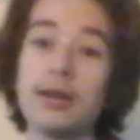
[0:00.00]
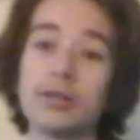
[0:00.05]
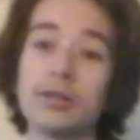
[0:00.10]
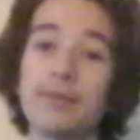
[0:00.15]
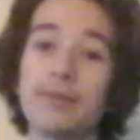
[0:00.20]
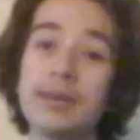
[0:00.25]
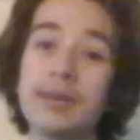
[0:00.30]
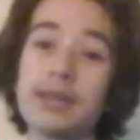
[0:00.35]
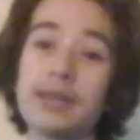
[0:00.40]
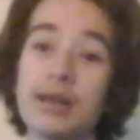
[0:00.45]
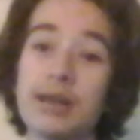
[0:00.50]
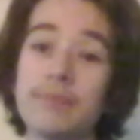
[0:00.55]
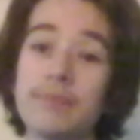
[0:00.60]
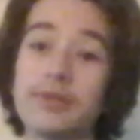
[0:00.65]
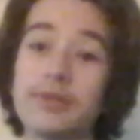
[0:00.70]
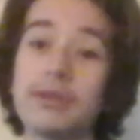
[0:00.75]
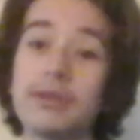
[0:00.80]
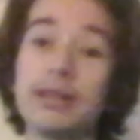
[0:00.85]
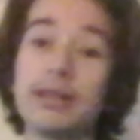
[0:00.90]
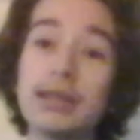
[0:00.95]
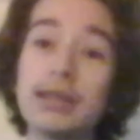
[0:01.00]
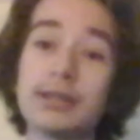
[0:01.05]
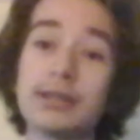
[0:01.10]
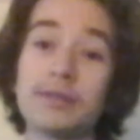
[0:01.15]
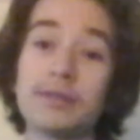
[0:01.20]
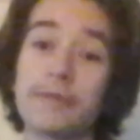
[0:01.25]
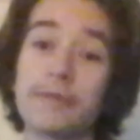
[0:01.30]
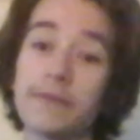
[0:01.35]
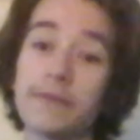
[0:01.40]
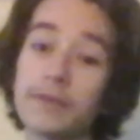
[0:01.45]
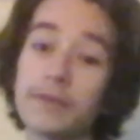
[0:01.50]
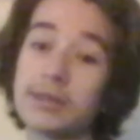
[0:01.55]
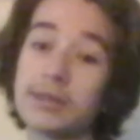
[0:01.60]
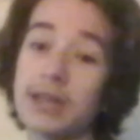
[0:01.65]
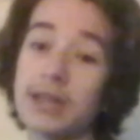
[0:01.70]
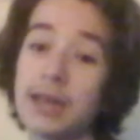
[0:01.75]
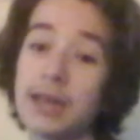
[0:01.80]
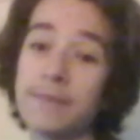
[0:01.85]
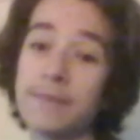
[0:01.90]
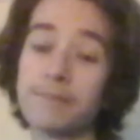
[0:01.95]
So basically, I'm doing this for the
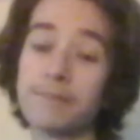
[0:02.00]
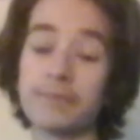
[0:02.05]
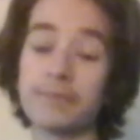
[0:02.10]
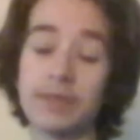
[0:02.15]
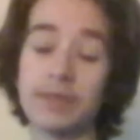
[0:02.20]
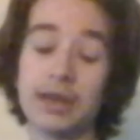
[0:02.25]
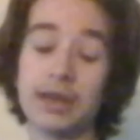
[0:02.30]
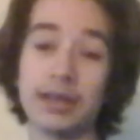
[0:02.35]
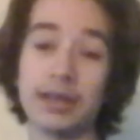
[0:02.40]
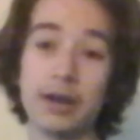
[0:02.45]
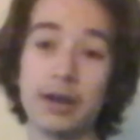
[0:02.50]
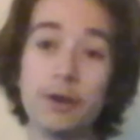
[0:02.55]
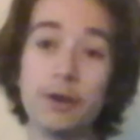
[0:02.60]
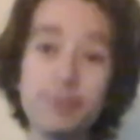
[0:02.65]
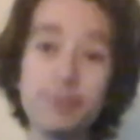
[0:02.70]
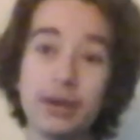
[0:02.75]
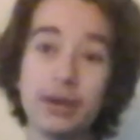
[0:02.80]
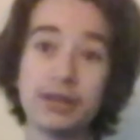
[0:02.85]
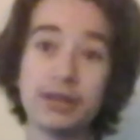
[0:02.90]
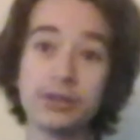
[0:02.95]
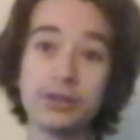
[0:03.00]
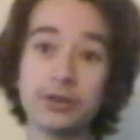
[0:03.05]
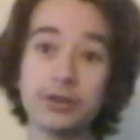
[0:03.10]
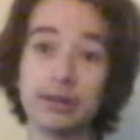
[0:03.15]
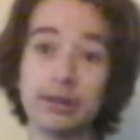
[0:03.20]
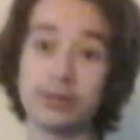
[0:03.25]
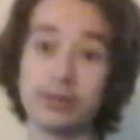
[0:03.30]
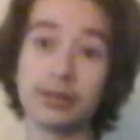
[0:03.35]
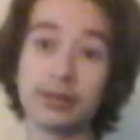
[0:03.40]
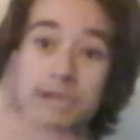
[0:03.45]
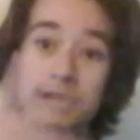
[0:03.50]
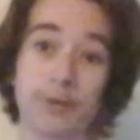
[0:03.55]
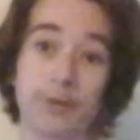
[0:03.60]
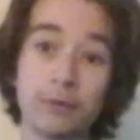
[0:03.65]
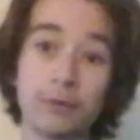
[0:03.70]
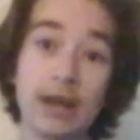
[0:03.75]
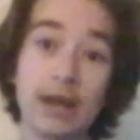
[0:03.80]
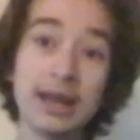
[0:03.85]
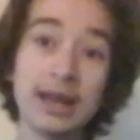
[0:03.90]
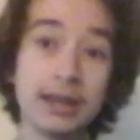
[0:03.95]
first day, and I hope you guys enjoy it. So let's
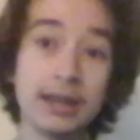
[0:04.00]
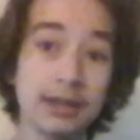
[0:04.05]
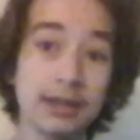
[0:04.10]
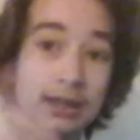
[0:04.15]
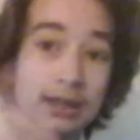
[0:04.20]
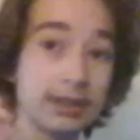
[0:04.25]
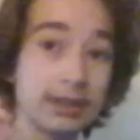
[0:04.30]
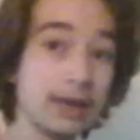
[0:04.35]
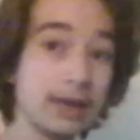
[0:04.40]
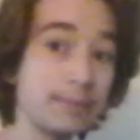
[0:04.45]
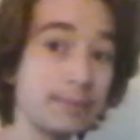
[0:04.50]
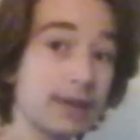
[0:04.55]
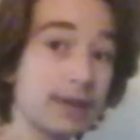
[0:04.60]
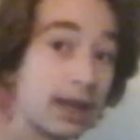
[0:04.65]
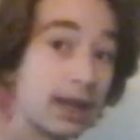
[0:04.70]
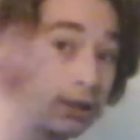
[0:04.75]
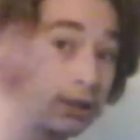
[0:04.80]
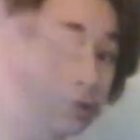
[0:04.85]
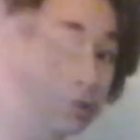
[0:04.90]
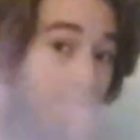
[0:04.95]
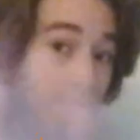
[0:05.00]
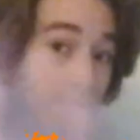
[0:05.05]
get right into the tips and